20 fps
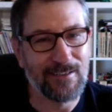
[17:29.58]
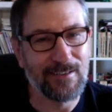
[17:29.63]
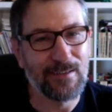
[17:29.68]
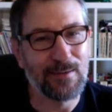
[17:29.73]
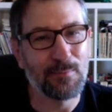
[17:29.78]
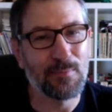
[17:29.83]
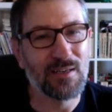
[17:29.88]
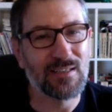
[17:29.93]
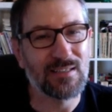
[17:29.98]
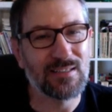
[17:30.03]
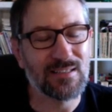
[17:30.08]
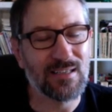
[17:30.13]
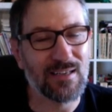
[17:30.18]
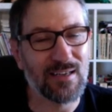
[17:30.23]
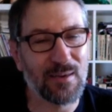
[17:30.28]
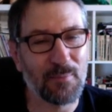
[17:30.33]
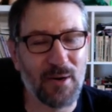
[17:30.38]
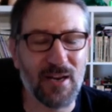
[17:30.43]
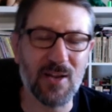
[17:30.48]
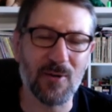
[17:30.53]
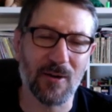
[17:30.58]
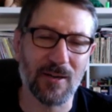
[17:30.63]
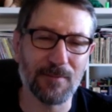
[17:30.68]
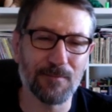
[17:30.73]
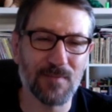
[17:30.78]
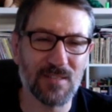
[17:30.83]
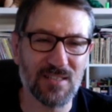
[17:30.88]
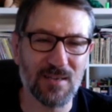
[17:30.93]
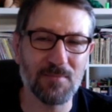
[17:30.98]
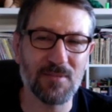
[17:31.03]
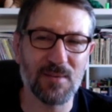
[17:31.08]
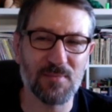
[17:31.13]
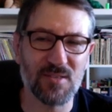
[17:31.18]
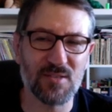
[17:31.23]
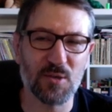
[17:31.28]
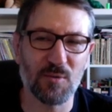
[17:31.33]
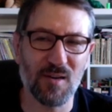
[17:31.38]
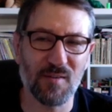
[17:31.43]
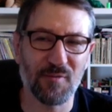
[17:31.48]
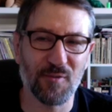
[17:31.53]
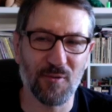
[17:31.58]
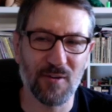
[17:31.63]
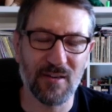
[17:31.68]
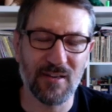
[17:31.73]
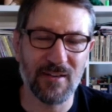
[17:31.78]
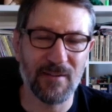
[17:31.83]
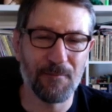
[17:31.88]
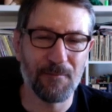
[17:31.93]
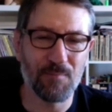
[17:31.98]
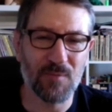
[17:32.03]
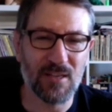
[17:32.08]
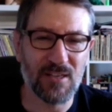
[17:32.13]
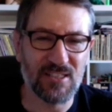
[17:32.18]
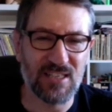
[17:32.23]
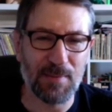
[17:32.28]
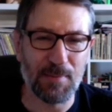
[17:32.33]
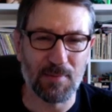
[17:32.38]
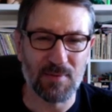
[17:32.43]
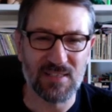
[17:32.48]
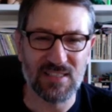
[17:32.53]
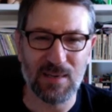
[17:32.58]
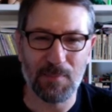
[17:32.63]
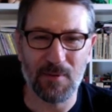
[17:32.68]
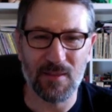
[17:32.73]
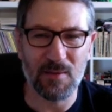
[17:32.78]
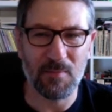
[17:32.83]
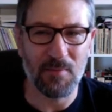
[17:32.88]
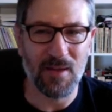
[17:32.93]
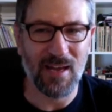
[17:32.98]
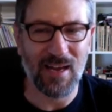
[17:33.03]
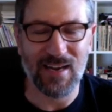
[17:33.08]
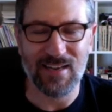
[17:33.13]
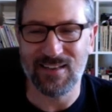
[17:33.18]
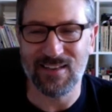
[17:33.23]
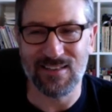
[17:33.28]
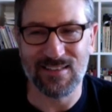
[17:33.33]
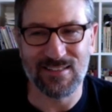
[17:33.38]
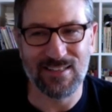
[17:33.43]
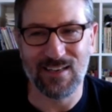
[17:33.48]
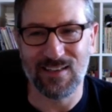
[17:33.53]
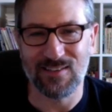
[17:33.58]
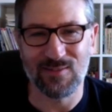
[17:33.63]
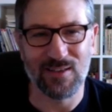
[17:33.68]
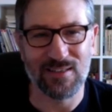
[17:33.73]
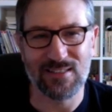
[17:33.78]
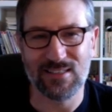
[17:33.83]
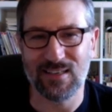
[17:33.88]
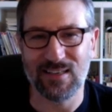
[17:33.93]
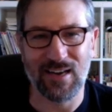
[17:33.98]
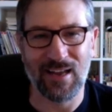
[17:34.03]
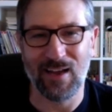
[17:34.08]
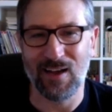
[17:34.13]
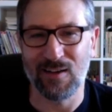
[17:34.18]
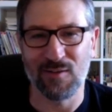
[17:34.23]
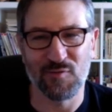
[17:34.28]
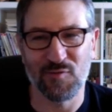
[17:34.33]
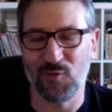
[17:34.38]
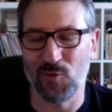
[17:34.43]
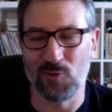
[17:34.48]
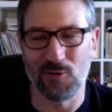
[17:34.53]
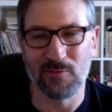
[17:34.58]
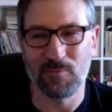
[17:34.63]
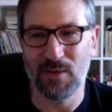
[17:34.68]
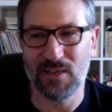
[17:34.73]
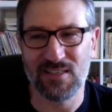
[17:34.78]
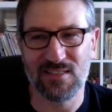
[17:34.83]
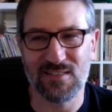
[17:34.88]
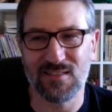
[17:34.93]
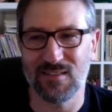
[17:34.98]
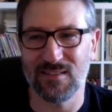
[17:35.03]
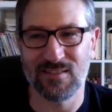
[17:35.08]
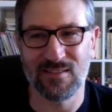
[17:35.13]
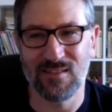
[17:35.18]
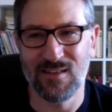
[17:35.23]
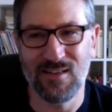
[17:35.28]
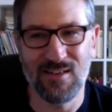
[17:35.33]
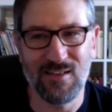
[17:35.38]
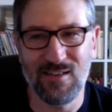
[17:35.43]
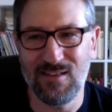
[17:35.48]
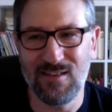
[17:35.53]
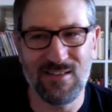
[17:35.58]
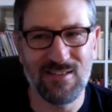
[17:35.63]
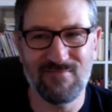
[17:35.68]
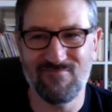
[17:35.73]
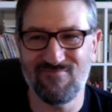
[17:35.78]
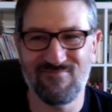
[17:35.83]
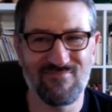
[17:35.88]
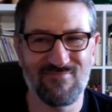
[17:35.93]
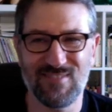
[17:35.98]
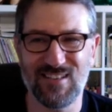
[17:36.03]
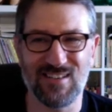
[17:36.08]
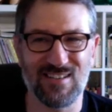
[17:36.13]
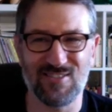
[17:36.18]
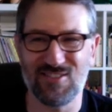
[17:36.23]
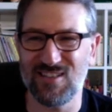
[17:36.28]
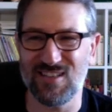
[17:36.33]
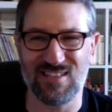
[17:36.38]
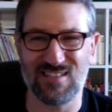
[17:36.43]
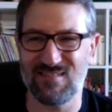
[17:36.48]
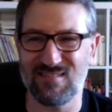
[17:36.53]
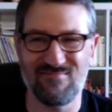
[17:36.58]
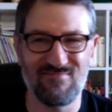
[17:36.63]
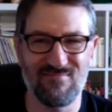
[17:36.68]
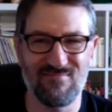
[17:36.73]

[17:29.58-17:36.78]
But anyway, sometimes as a referee, you see people step on the mat, you can tell what's going to unfold based on, you know, just...